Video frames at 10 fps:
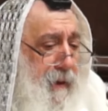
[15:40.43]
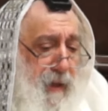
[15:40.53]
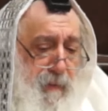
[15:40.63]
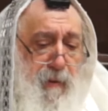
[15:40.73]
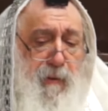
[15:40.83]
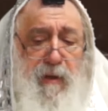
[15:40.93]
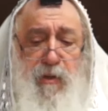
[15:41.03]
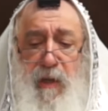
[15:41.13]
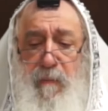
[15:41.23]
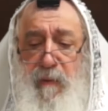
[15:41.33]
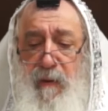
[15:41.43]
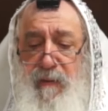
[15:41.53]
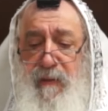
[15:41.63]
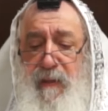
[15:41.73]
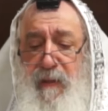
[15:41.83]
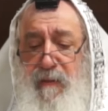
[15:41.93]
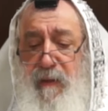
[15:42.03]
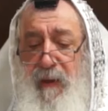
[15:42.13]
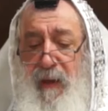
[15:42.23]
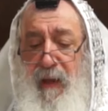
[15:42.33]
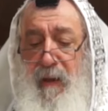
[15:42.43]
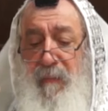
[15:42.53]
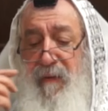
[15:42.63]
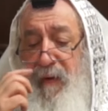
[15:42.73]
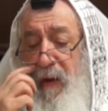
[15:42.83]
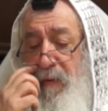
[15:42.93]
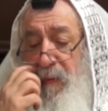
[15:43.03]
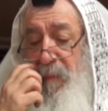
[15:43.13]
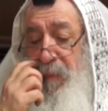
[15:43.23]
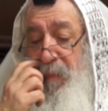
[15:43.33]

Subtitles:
And Baruch Hashem, this is, my friend,